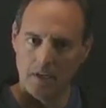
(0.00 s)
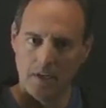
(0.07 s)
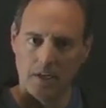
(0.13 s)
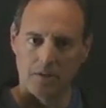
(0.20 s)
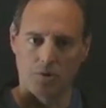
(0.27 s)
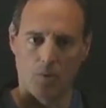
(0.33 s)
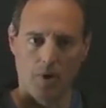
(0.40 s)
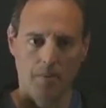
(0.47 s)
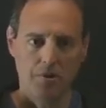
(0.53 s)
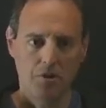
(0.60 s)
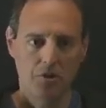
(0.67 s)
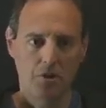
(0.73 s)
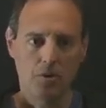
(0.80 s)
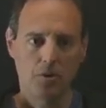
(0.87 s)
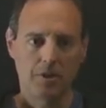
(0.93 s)
So what I'm going
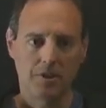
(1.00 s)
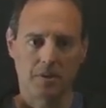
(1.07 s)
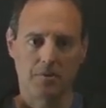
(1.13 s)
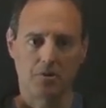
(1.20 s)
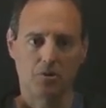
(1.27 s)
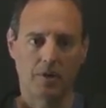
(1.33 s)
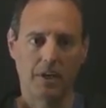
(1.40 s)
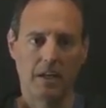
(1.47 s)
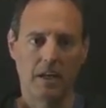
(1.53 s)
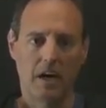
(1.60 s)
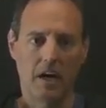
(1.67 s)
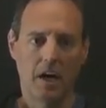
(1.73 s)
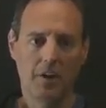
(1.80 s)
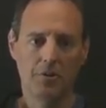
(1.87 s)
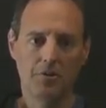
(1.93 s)
to do is I'm going to train
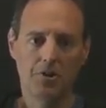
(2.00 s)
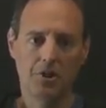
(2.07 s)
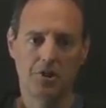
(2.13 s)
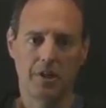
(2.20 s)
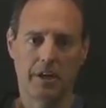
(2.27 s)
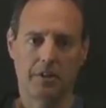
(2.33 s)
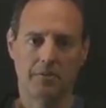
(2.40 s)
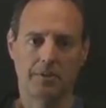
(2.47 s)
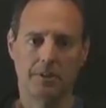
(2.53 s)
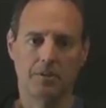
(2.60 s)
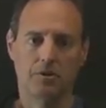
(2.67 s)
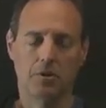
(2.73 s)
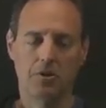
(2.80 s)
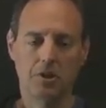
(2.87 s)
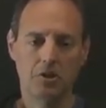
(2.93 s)
100 trajectories.
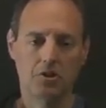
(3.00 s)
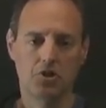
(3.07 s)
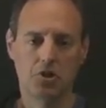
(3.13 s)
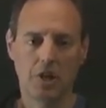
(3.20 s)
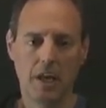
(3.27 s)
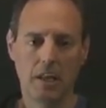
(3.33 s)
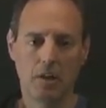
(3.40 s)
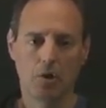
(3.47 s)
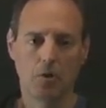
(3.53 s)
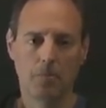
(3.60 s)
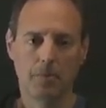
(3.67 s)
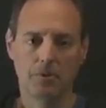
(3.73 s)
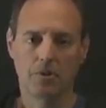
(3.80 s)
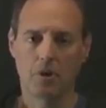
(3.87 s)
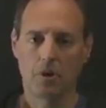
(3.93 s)
So this J loop
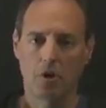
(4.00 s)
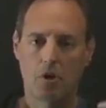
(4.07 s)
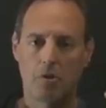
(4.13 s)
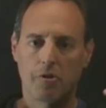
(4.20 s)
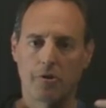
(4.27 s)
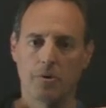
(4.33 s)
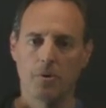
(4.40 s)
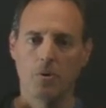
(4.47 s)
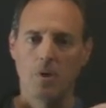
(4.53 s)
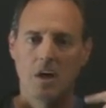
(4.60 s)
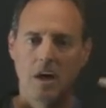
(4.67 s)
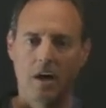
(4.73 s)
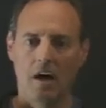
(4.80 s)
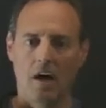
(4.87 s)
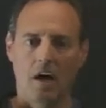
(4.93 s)
is going to go through
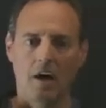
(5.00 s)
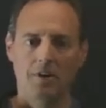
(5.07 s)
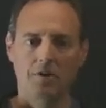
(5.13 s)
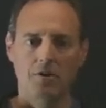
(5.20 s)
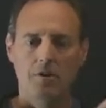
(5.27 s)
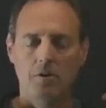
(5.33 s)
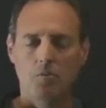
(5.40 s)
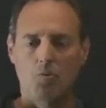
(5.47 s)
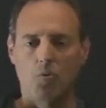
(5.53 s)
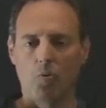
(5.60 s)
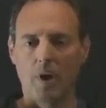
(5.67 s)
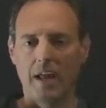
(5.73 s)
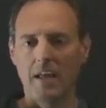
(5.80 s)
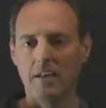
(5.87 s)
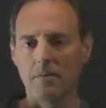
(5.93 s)
100
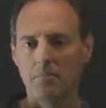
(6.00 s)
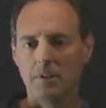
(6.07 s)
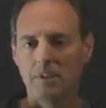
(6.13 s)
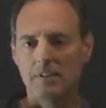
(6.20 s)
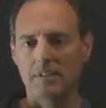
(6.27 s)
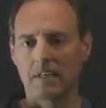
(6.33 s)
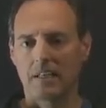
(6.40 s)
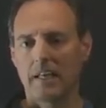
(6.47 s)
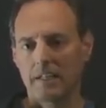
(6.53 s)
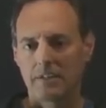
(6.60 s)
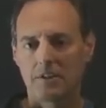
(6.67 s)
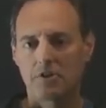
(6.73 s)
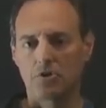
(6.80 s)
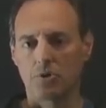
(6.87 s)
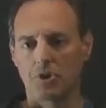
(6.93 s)
randomly
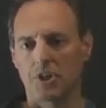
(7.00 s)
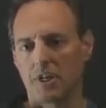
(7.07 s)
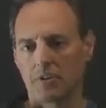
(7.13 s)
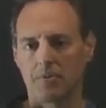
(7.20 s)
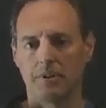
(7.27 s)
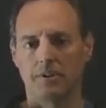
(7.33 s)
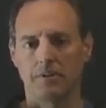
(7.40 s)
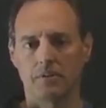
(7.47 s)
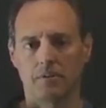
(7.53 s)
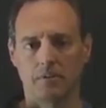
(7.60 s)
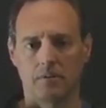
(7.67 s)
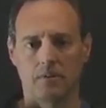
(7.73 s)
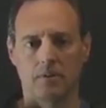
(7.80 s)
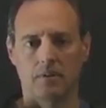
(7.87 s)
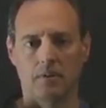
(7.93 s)
selected trajectories.
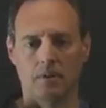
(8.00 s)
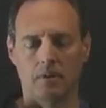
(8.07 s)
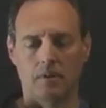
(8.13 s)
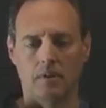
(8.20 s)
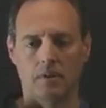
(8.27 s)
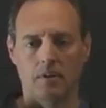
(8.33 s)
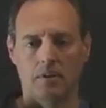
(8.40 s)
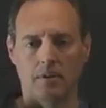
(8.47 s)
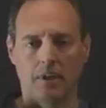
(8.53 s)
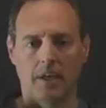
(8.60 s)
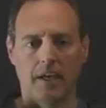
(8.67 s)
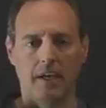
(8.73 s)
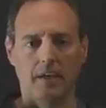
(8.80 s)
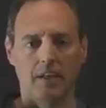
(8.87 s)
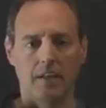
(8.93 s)

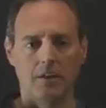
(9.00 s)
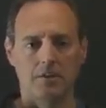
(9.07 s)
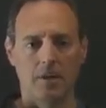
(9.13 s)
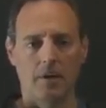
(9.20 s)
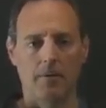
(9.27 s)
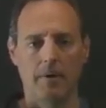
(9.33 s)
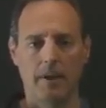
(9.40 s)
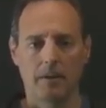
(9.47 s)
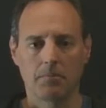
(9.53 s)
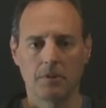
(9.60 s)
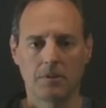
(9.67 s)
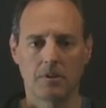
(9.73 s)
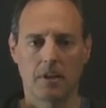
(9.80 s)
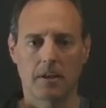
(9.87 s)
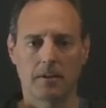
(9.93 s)
Okay, and here's how I randomly
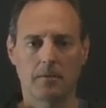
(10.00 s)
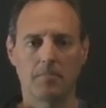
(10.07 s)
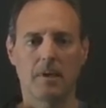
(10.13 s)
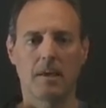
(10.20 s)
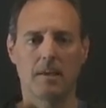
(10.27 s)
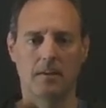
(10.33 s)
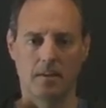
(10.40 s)
select them.